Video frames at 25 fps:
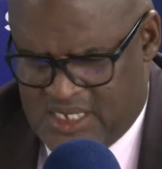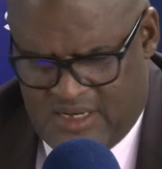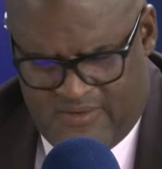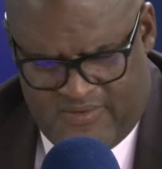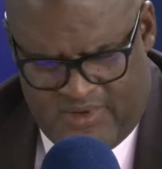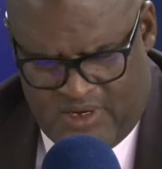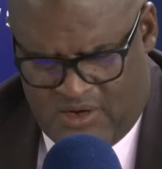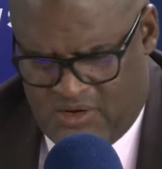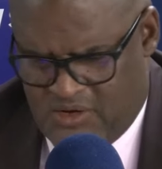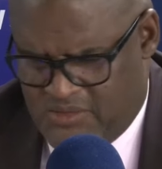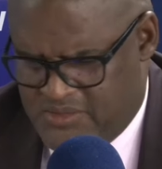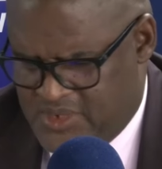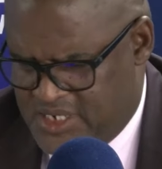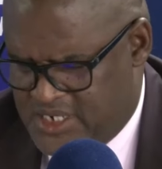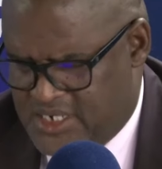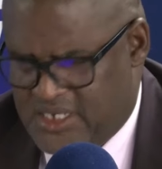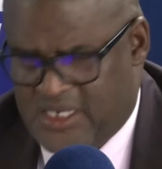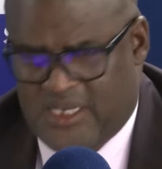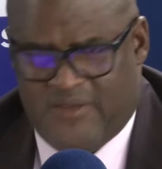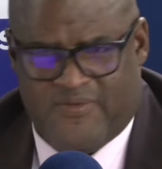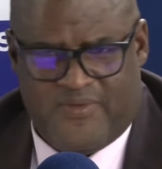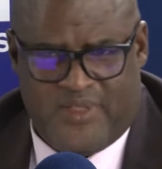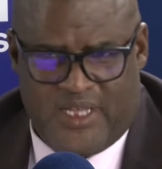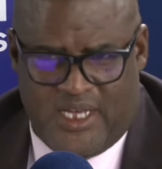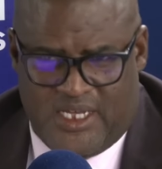have a committee
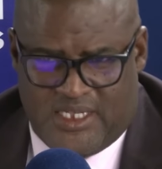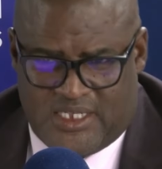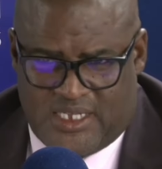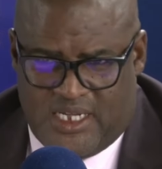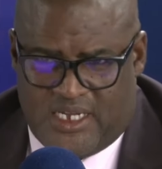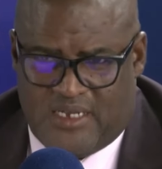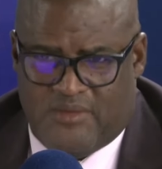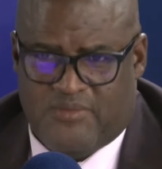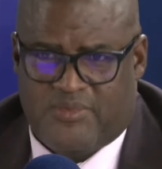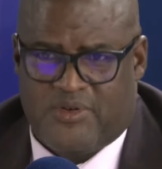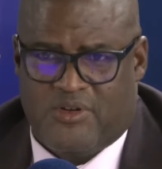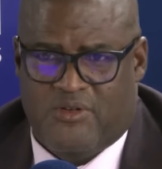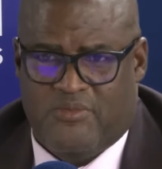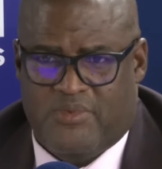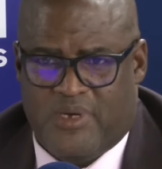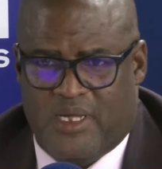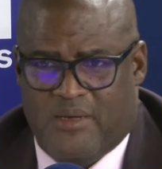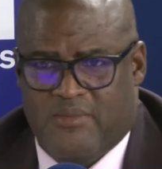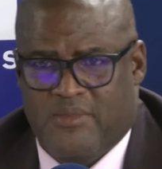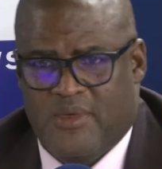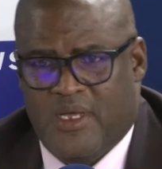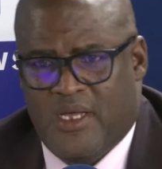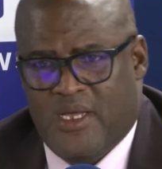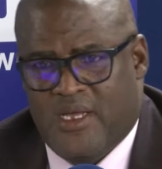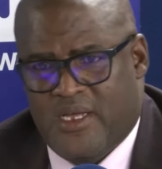if there is any problem
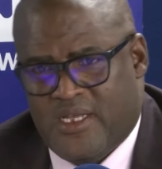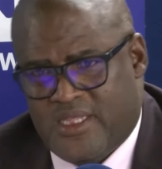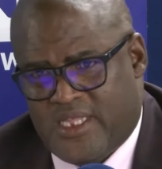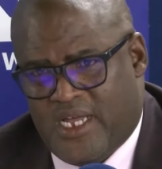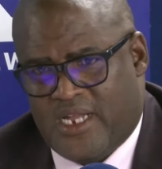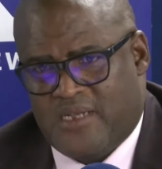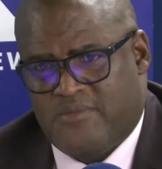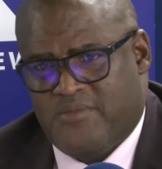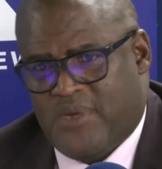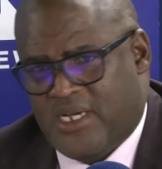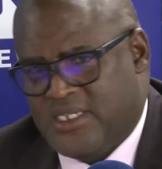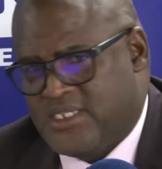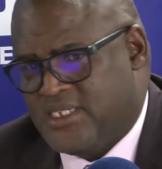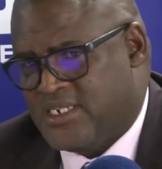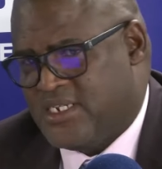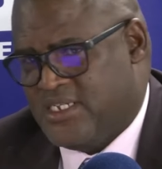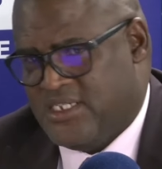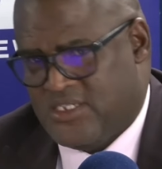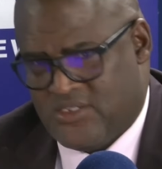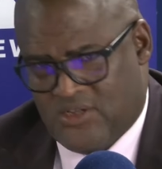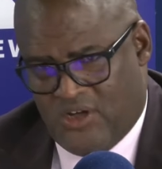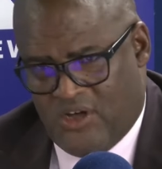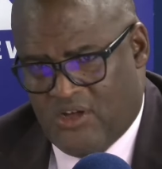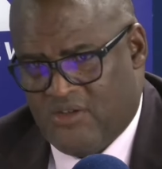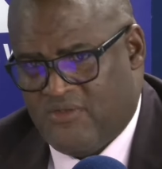that must
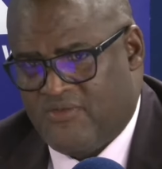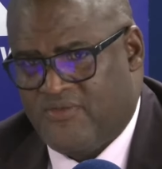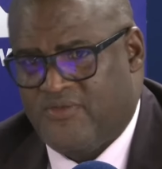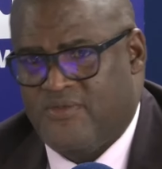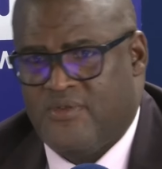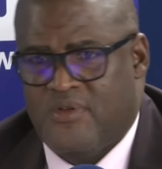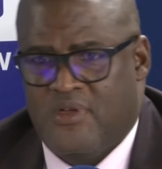resolve